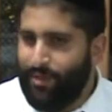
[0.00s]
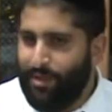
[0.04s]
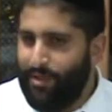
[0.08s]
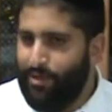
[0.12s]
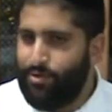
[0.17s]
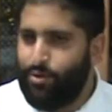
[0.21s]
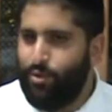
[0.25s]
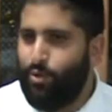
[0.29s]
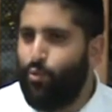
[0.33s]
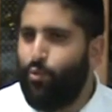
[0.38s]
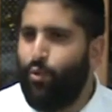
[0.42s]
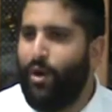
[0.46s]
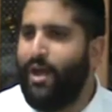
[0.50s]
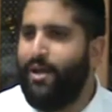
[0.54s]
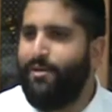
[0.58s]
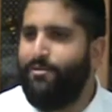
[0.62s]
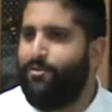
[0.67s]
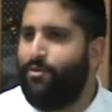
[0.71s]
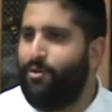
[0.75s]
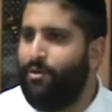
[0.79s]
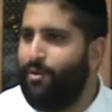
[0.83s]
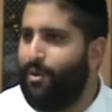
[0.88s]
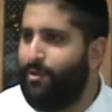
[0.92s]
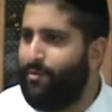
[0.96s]
There's no way
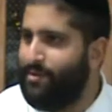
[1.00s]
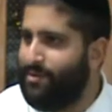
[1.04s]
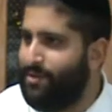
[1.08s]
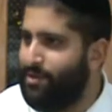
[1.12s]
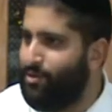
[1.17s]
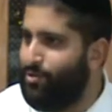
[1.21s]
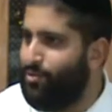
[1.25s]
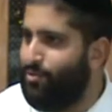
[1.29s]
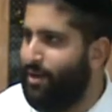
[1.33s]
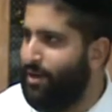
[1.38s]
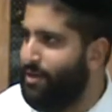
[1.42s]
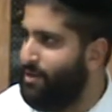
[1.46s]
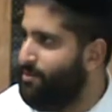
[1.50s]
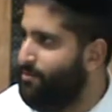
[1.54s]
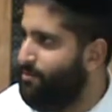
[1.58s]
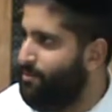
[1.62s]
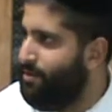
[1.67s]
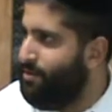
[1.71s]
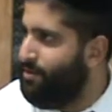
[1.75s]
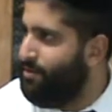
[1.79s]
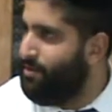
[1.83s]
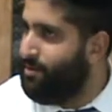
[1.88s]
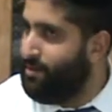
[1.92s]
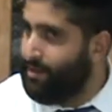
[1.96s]
for a rabbi to dress,
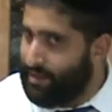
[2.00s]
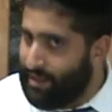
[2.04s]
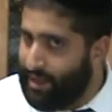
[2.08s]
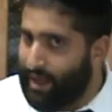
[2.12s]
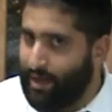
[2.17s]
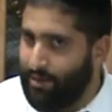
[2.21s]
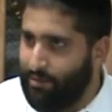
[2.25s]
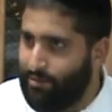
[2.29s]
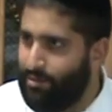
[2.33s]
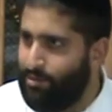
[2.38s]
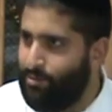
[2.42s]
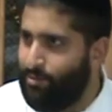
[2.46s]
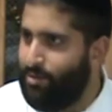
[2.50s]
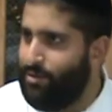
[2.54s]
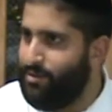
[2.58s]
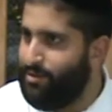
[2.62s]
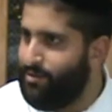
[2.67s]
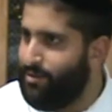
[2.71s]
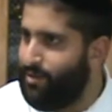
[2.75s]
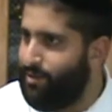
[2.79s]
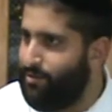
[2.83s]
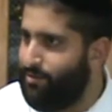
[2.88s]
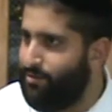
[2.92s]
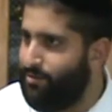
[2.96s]
but to carry
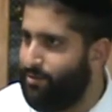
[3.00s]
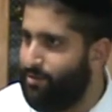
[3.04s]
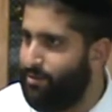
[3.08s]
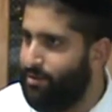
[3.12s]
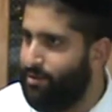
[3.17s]
oneself,